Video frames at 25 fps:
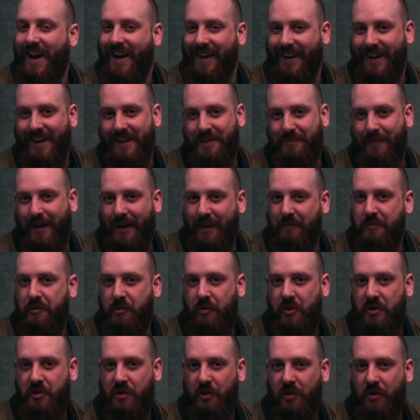Hi guys, my name is
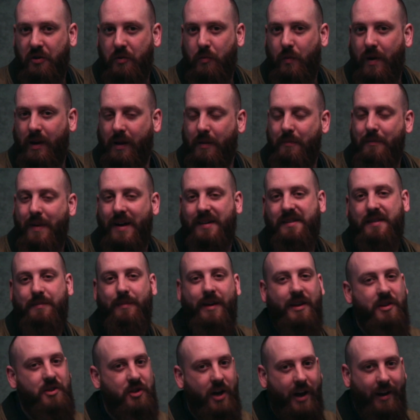Chris Ord. Welcome back to
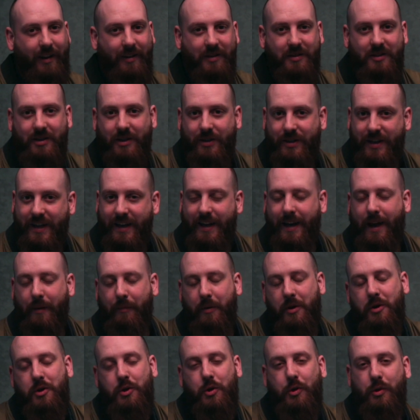my channel. Today I'm
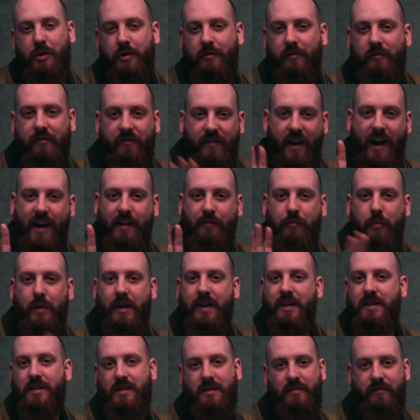going to show you 5
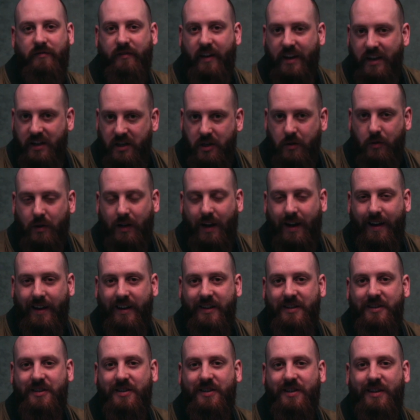ways to find new
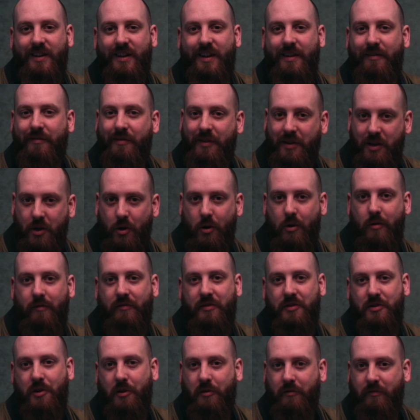clients for your
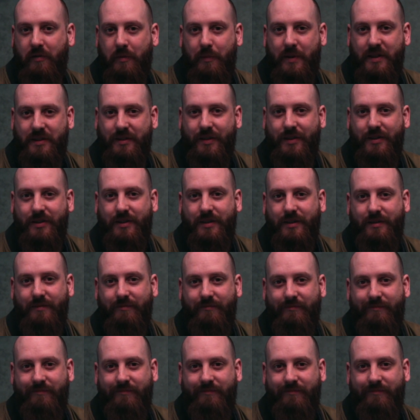photography business.